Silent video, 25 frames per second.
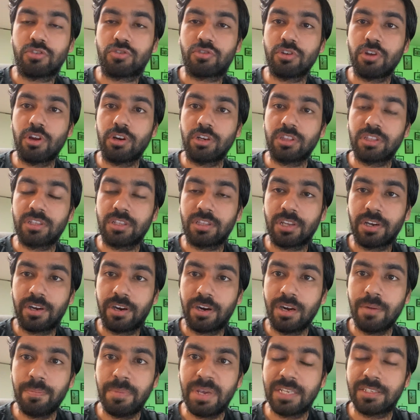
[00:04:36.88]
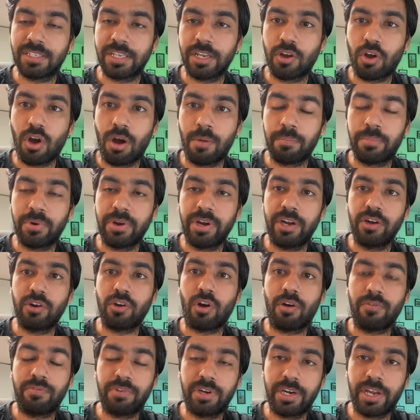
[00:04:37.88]
So your third basic component
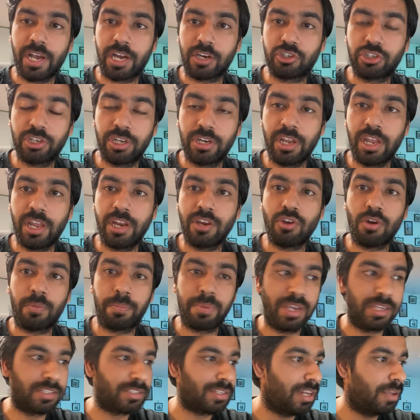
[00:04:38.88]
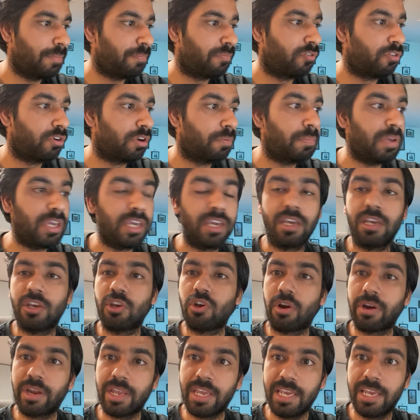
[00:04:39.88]
of deduction in your payslip would be
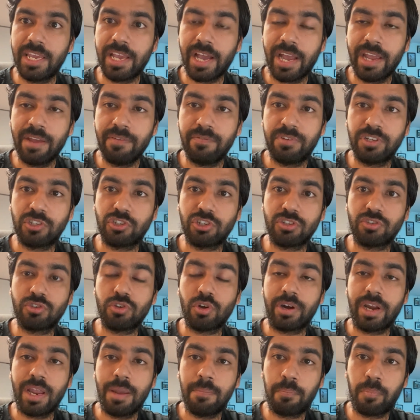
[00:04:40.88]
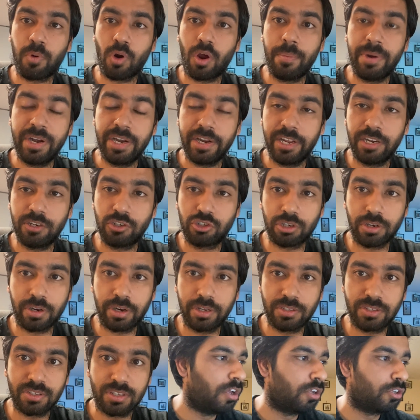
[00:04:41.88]
your EI, which is your employment
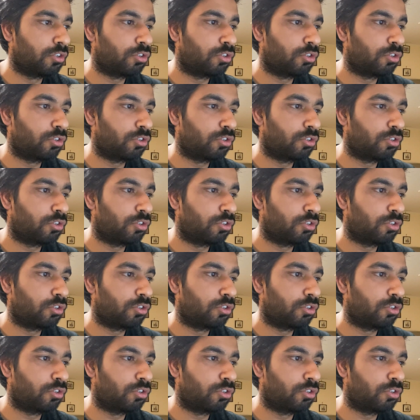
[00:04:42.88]
insurance.